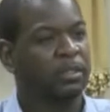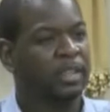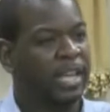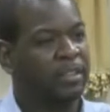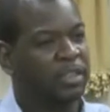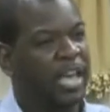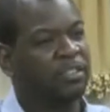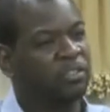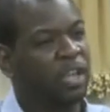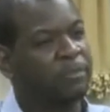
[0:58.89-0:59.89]
that
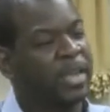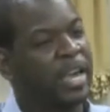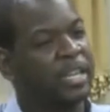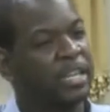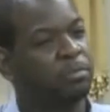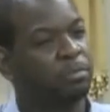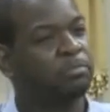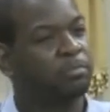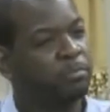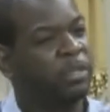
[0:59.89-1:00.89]
stuff kind of
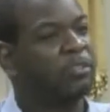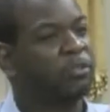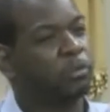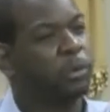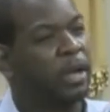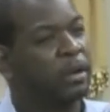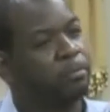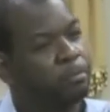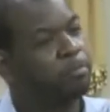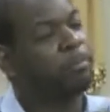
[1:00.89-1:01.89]
gets kind of
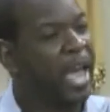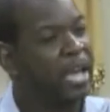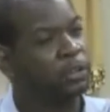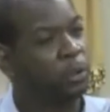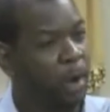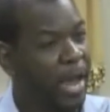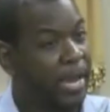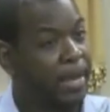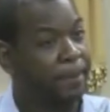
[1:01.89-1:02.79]
passed away.